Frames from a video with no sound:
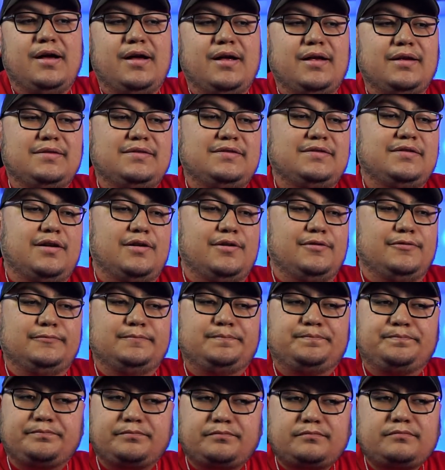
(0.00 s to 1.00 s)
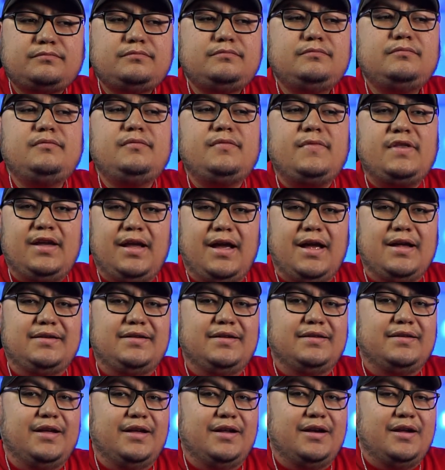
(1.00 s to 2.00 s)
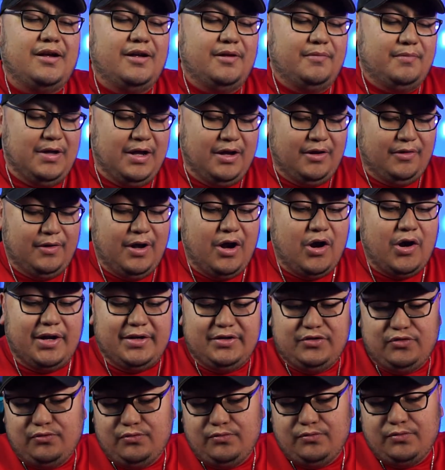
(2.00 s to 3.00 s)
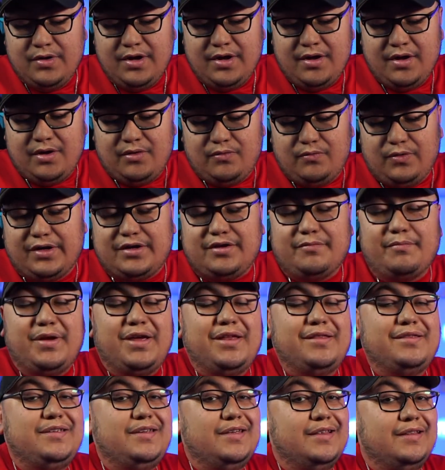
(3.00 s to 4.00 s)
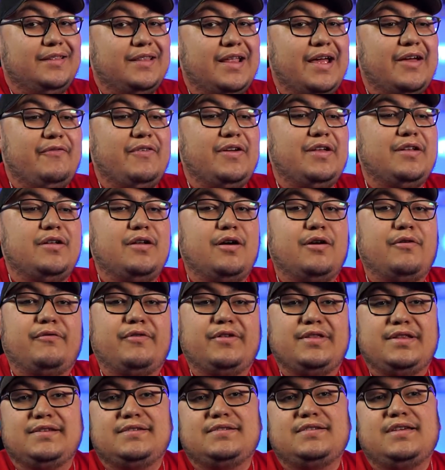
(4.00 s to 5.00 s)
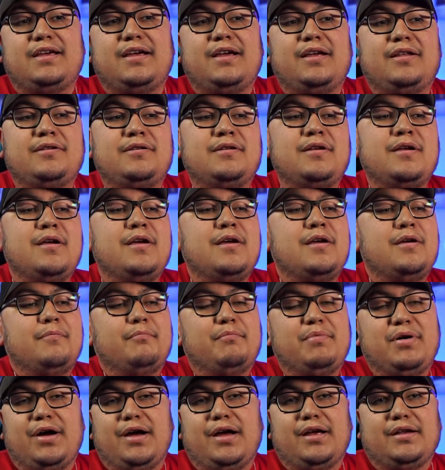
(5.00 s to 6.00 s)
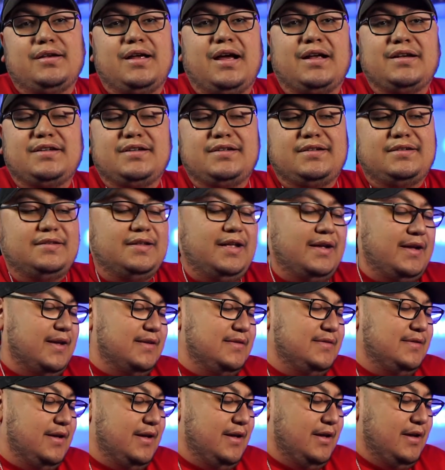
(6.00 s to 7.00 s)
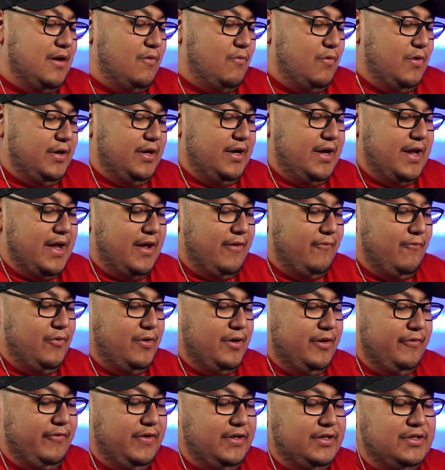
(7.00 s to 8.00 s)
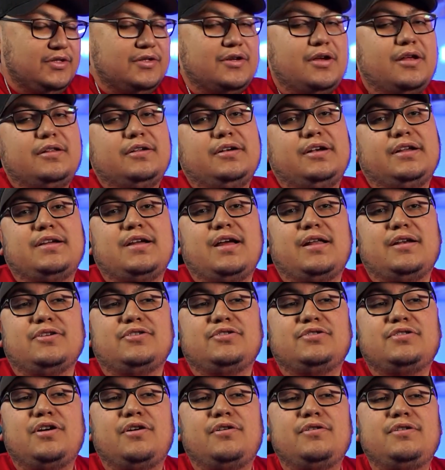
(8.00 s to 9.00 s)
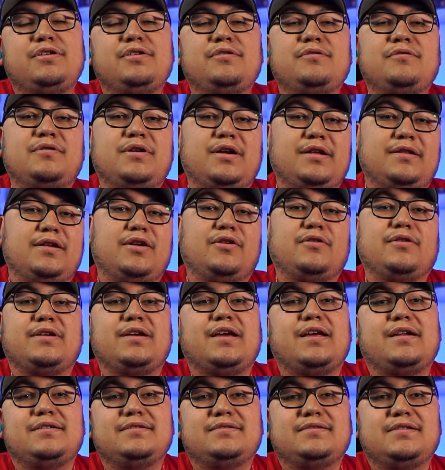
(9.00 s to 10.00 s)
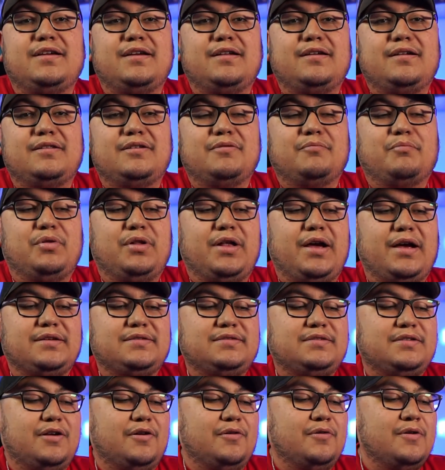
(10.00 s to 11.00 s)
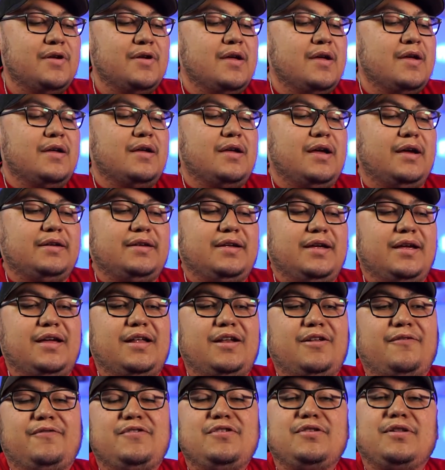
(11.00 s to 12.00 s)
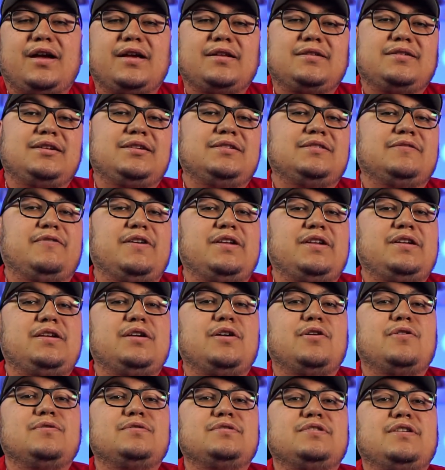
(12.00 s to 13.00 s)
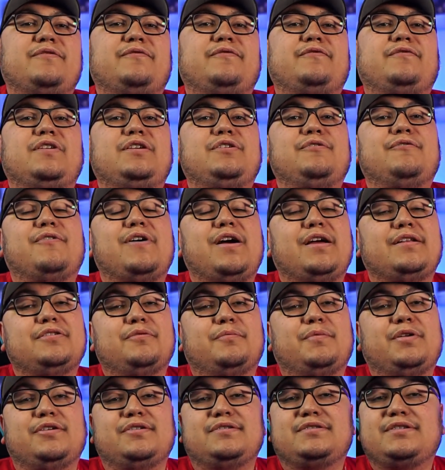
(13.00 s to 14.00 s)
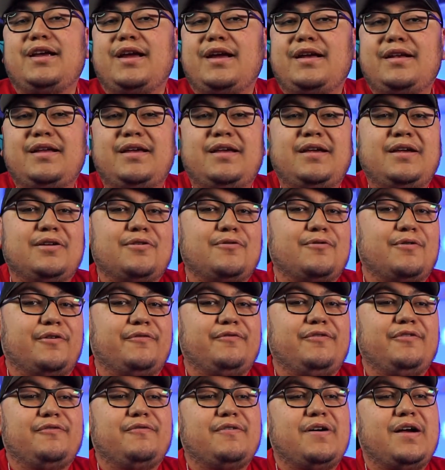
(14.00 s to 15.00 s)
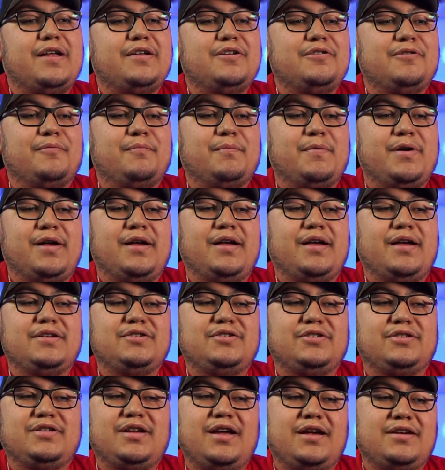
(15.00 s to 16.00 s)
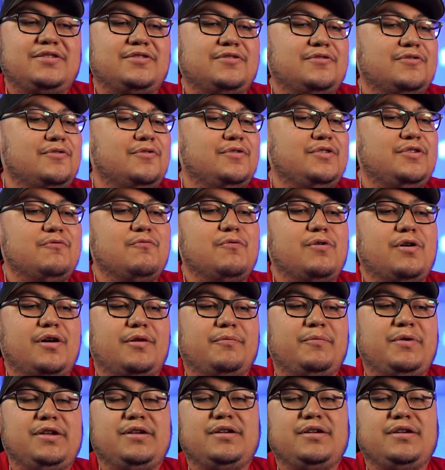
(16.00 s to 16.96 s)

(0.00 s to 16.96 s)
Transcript: so I had to get up. I do recommend the 11 over the 10. But I just, like I said, I wanted to have one of each color to kind of show you, and they only had a 10 in the black. So again, if you like these videos, if you find them entertaining, or if you find them educational and you want me to